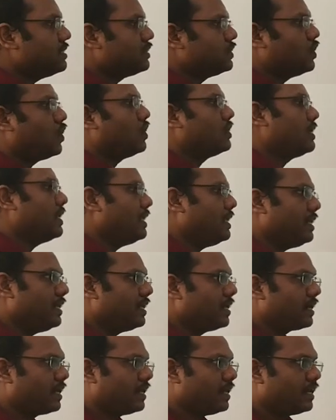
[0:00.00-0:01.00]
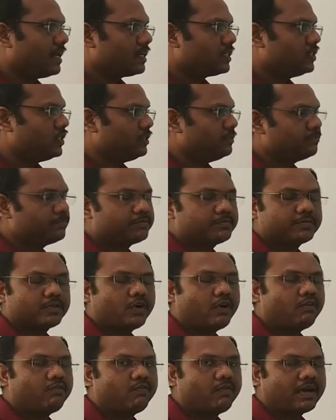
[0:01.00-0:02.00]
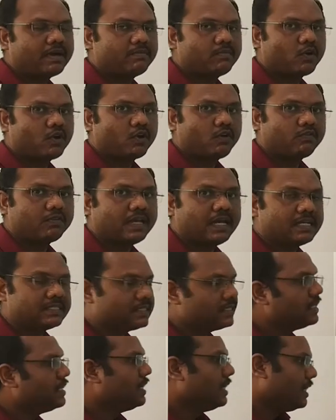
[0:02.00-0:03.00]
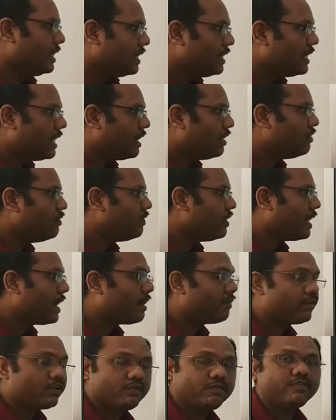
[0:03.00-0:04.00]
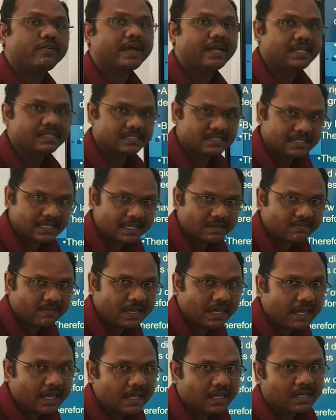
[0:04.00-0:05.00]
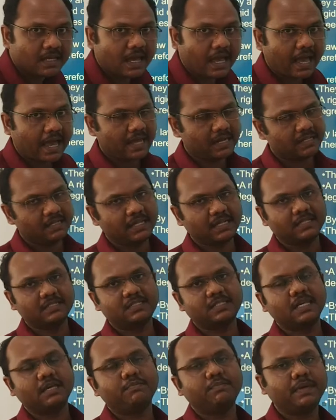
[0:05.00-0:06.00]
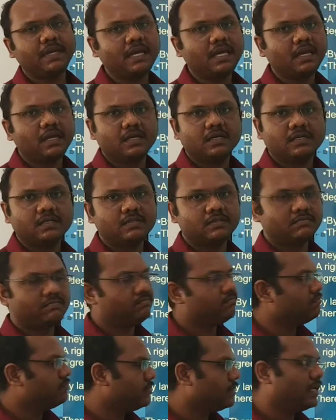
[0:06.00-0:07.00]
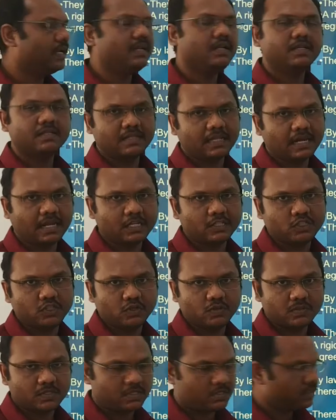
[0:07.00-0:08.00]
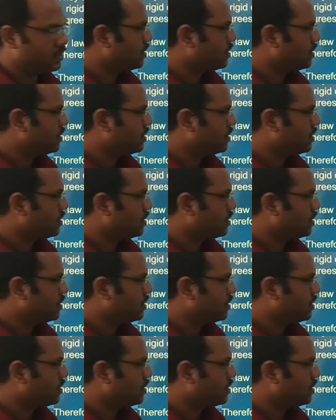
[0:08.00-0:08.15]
total internal energy of 1 mole of gas. Now we have to find Cv and then Cp, then the ratios.